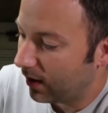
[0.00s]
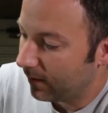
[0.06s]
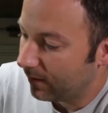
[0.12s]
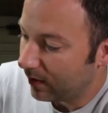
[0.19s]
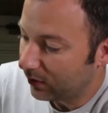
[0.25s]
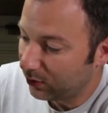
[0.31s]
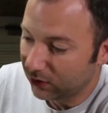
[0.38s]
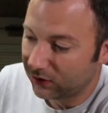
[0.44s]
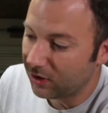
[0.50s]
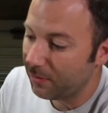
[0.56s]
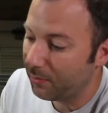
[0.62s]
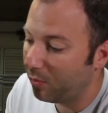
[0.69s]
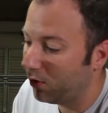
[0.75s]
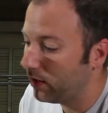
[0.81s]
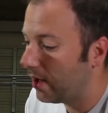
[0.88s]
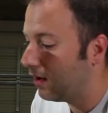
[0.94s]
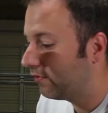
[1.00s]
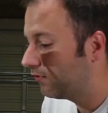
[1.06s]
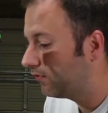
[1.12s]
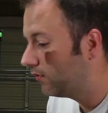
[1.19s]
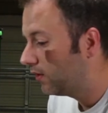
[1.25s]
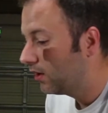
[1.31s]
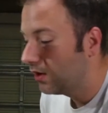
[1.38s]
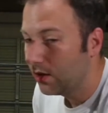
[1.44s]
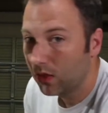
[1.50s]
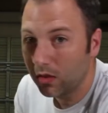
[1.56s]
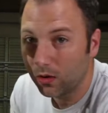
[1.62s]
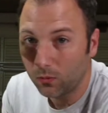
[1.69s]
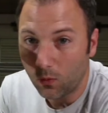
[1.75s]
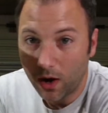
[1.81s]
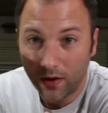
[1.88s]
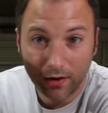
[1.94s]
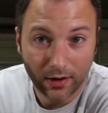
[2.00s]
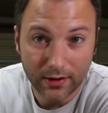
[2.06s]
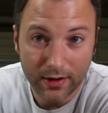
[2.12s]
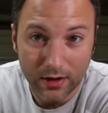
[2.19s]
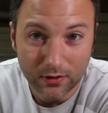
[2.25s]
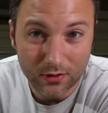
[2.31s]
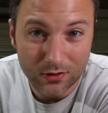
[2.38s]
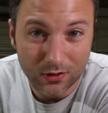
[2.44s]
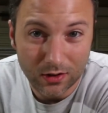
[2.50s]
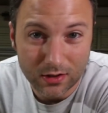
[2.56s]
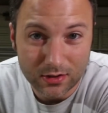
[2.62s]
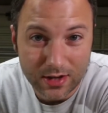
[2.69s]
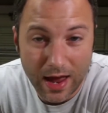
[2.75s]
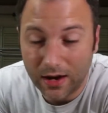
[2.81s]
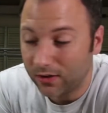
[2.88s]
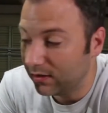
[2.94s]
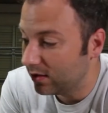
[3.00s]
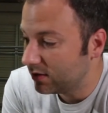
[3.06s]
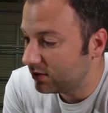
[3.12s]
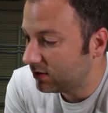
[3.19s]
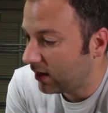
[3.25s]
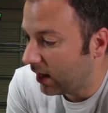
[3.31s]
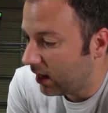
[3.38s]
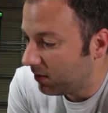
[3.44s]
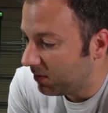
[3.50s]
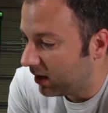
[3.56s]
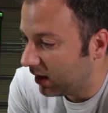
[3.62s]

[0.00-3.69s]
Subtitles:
This was simple enough. The wiring connectors are exactly the same,